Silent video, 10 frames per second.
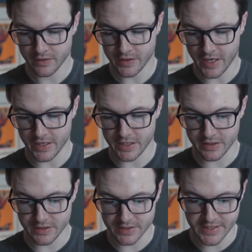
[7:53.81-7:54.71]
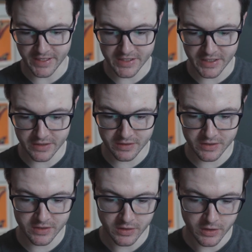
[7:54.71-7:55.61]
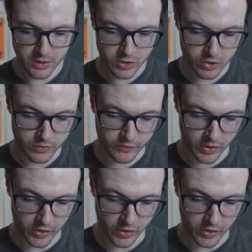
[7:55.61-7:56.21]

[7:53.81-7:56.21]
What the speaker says: Then in the settings, you've